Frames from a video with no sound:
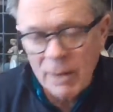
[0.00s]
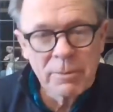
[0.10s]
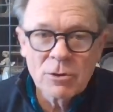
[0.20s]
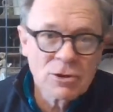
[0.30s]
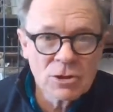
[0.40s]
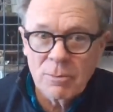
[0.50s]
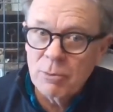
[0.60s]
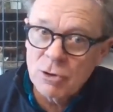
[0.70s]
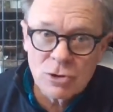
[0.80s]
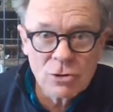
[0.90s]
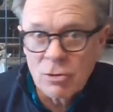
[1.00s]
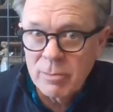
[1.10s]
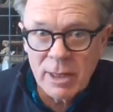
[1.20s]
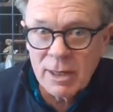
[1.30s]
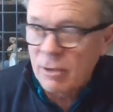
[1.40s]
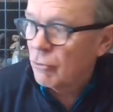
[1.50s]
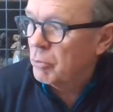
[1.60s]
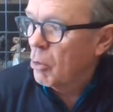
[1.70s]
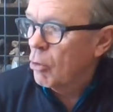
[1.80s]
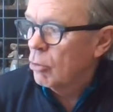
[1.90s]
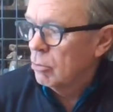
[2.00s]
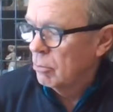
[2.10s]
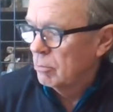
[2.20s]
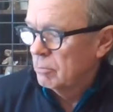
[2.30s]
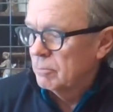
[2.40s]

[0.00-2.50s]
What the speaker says: a person's a person, no matter how small.